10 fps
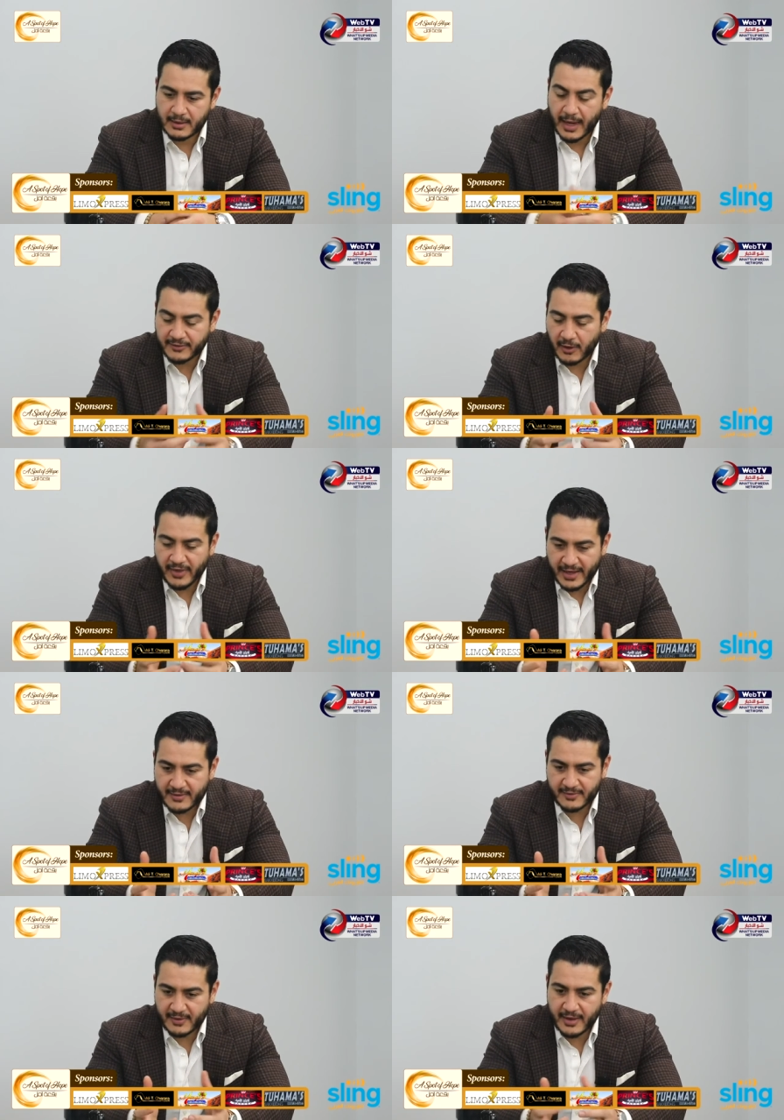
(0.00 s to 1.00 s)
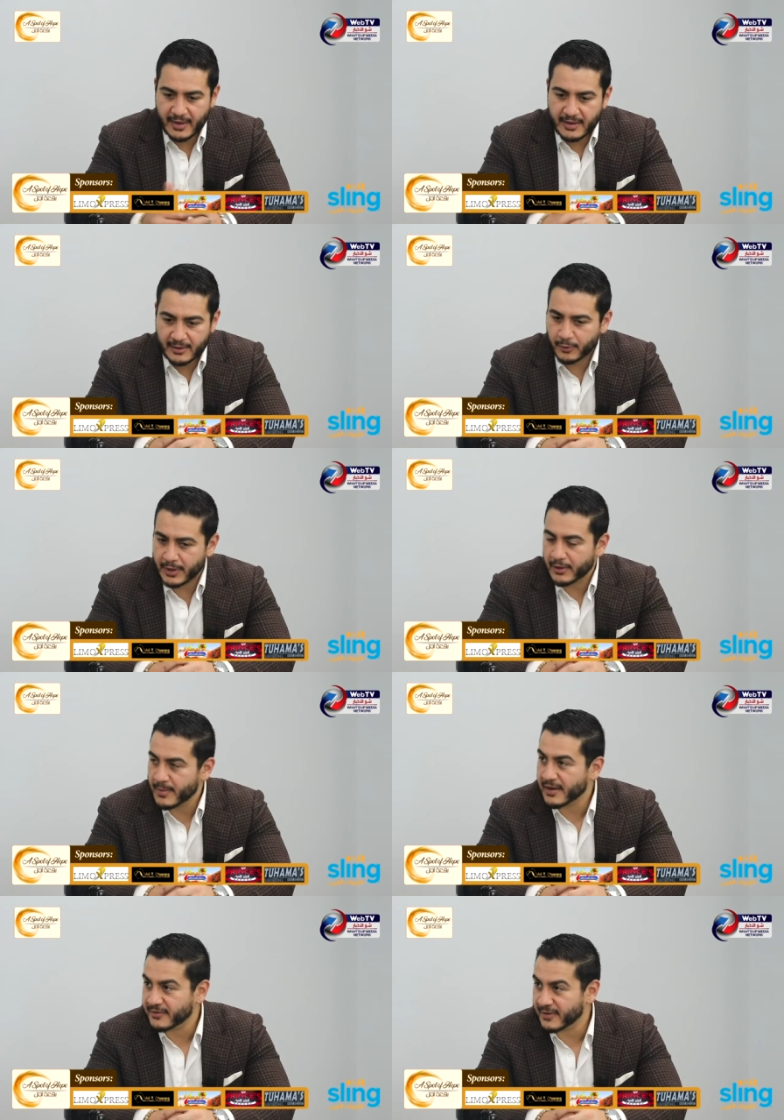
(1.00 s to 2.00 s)
I saw that as in a career in
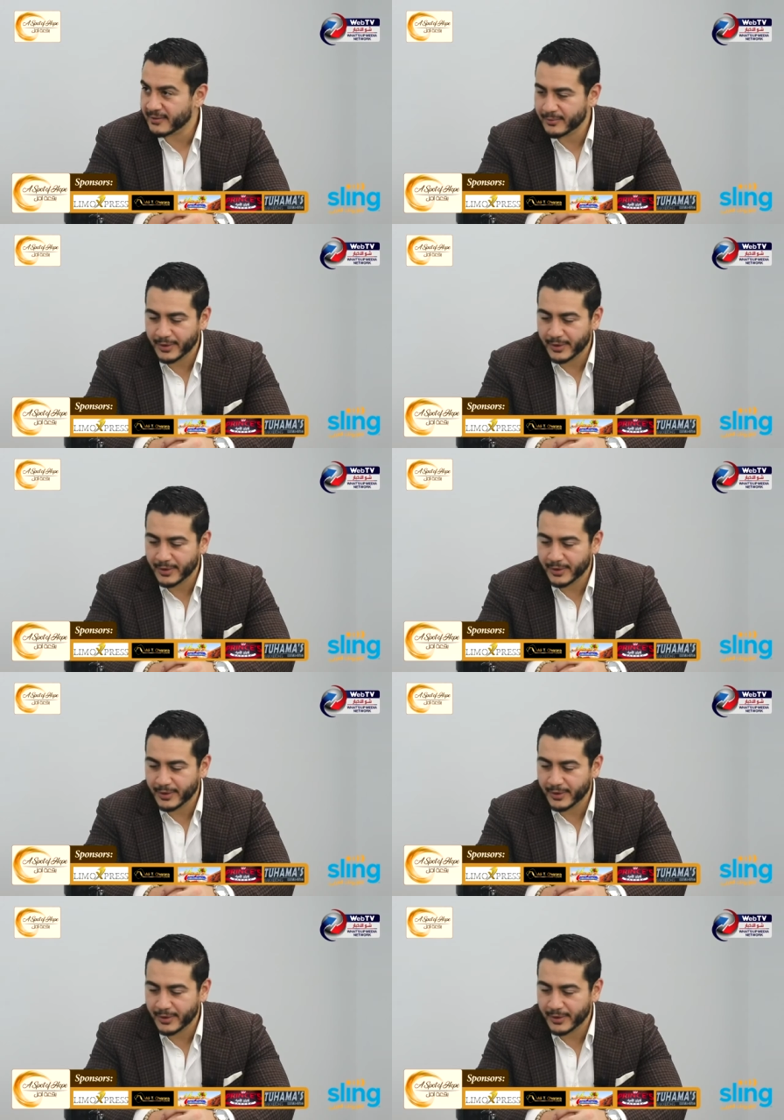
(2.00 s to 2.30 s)
medicine.